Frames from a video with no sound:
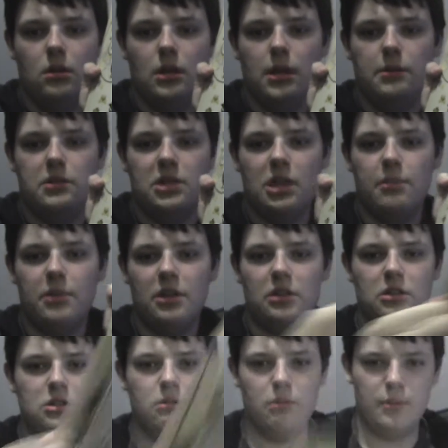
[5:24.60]
I always keep it on
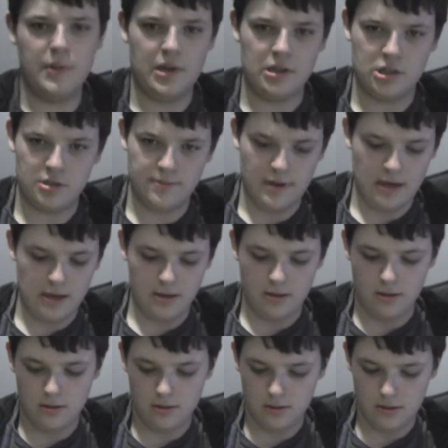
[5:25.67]
the Jimmy Page spot
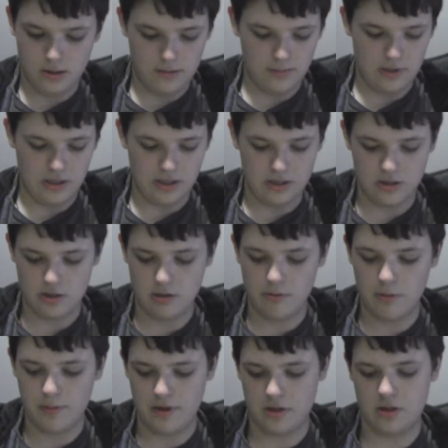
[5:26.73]
because
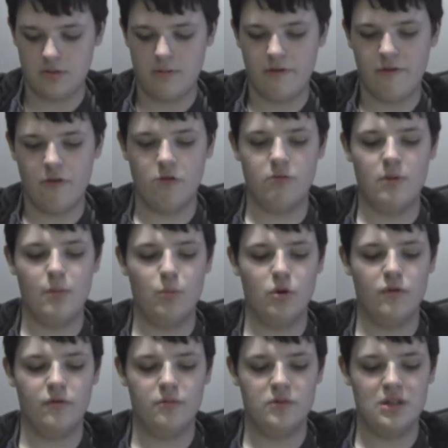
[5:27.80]
Jimmy Page is my favorite
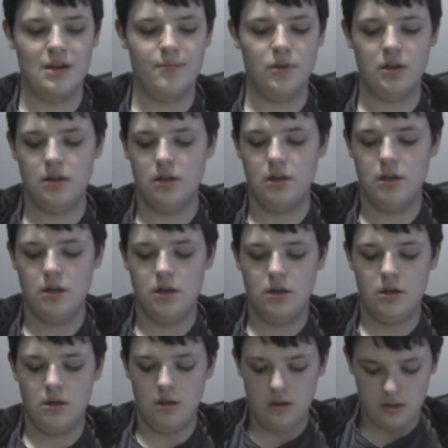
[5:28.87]
member from Zeppelin.
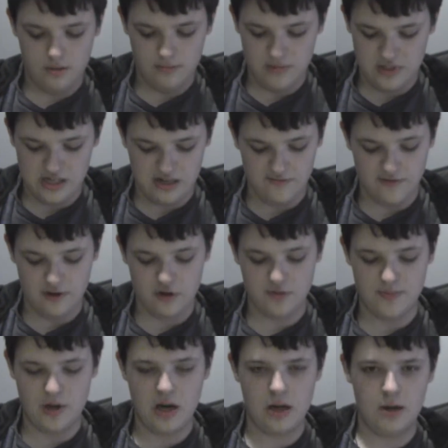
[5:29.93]
My second favorite's
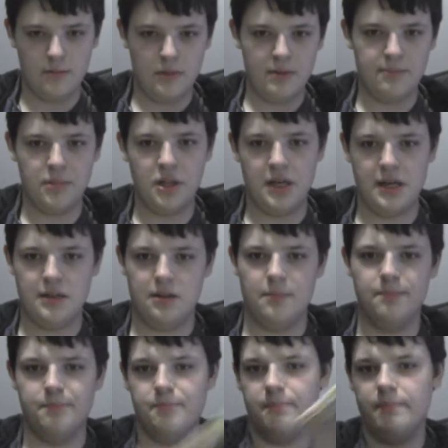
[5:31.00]
Bonham, then Plant,
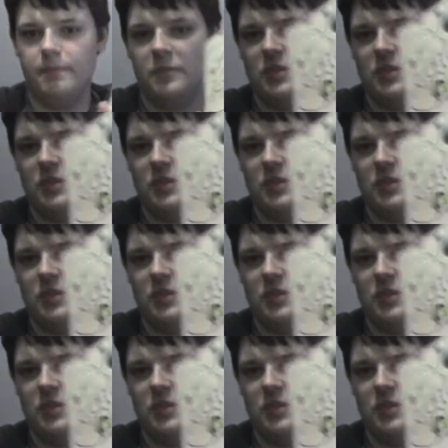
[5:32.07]
then